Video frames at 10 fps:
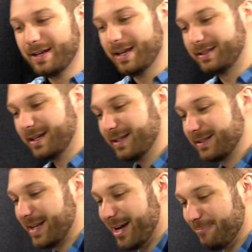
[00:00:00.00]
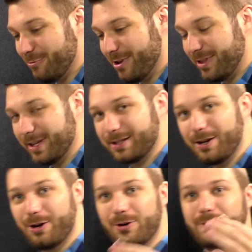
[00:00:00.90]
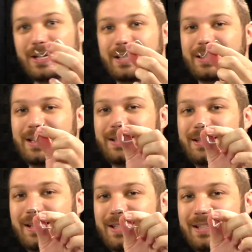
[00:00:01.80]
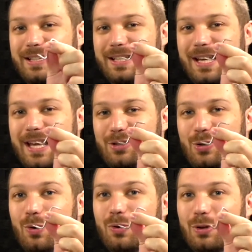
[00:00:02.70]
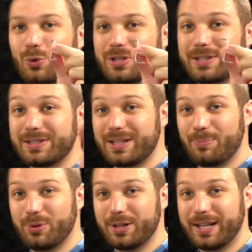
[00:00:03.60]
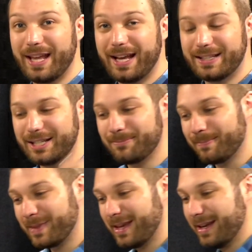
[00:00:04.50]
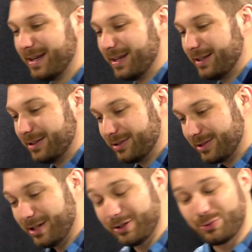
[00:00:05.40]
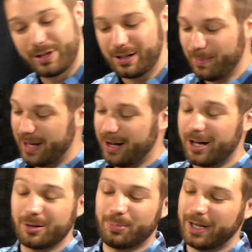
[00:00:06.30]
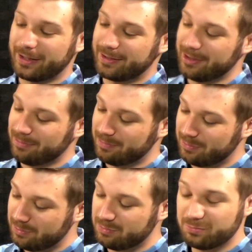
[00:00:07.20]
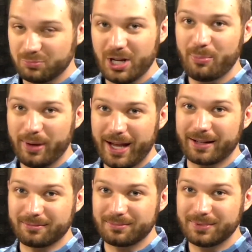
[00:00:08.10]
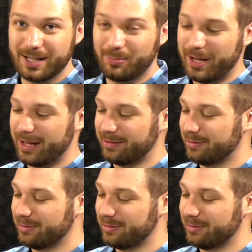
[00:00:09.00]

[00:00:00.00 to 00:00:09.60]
It does come with its own T6 and T8 tool, which is pretty handy. So it's running about $100. Not bad, not bad.